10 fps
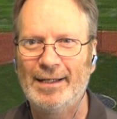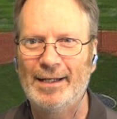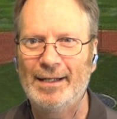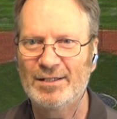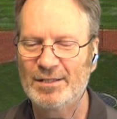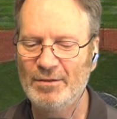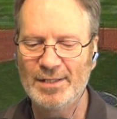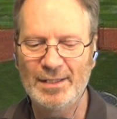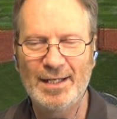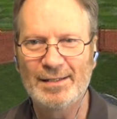And as soon
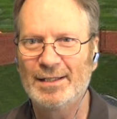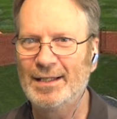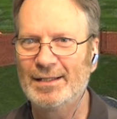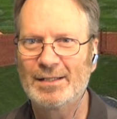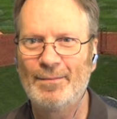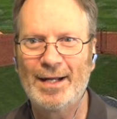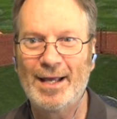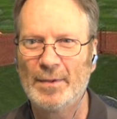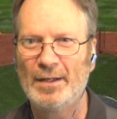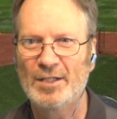as he doesn't get
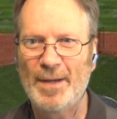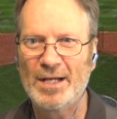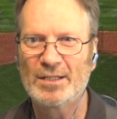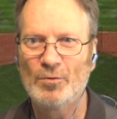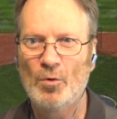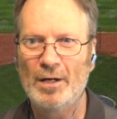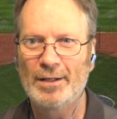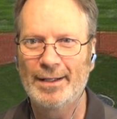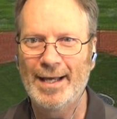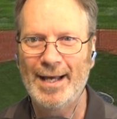somebody else, especially
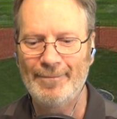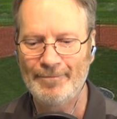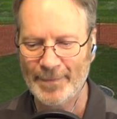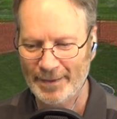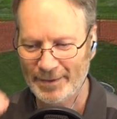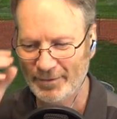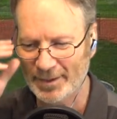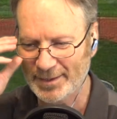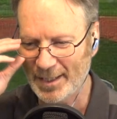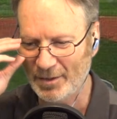walking a guy, you
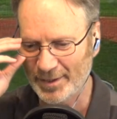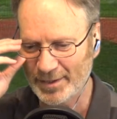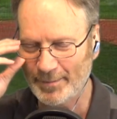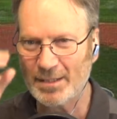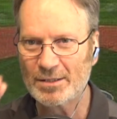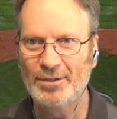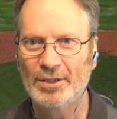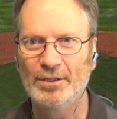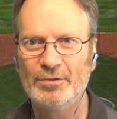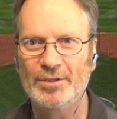can tell when somebody's starting
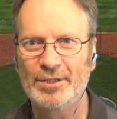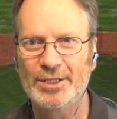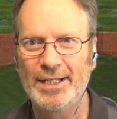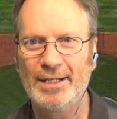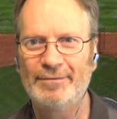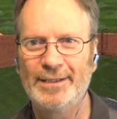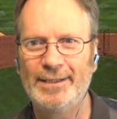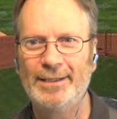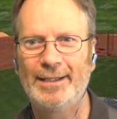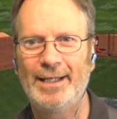to lose their stuff.
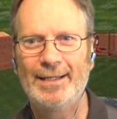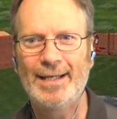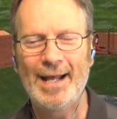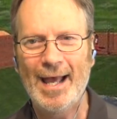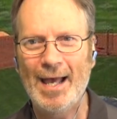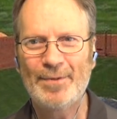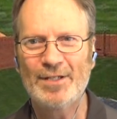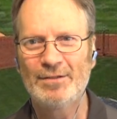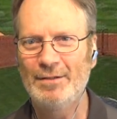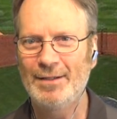And that
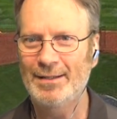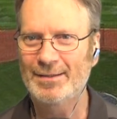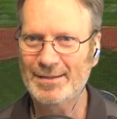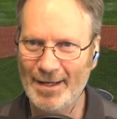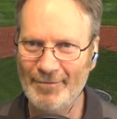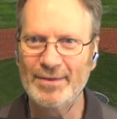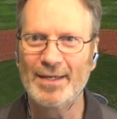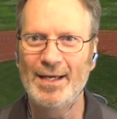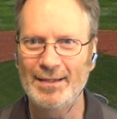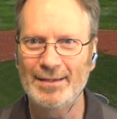happens, and you get in a seventh,
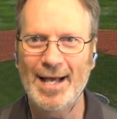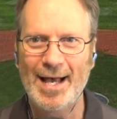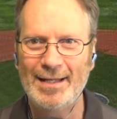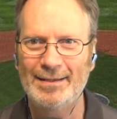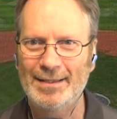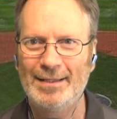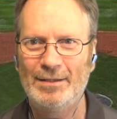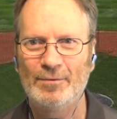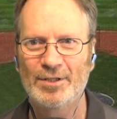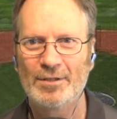eighth, ninth
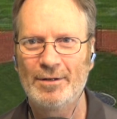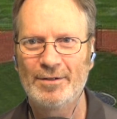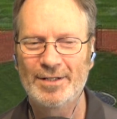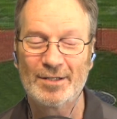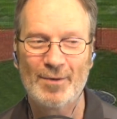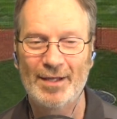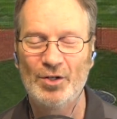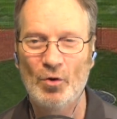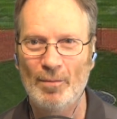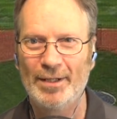inning with starters. That's why they
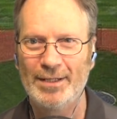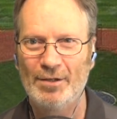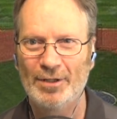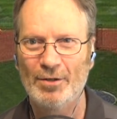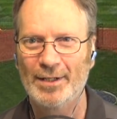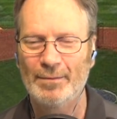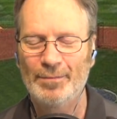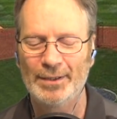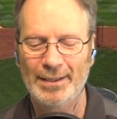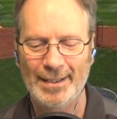normally don't go a
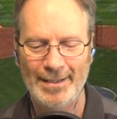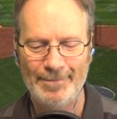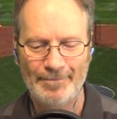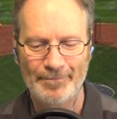complete game.